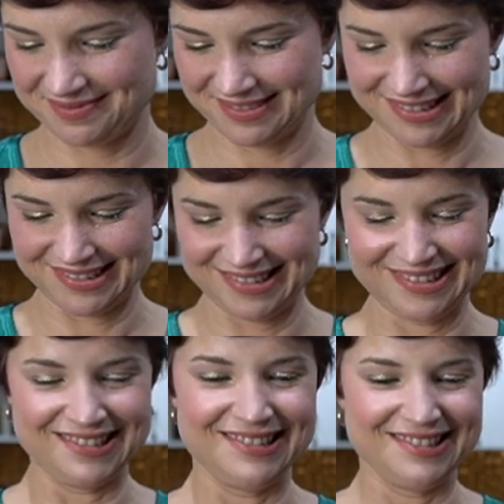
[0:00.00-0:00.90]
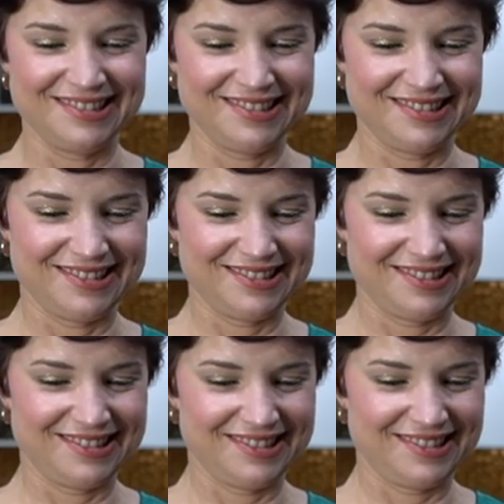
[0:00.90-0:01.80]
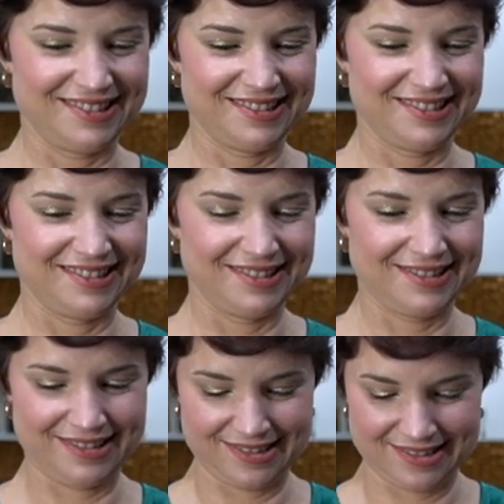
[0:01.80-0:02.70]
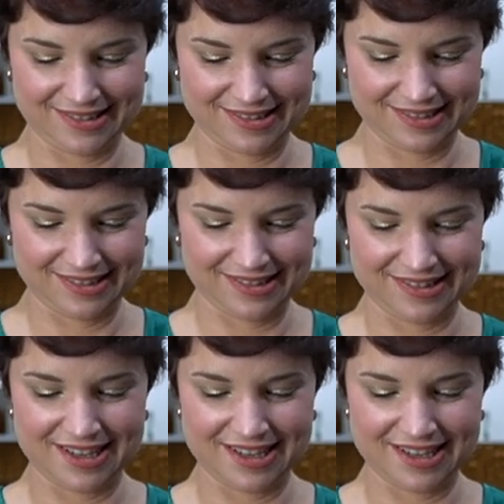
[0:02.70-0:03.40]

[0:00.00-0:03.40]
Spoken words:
The person shown says nothing.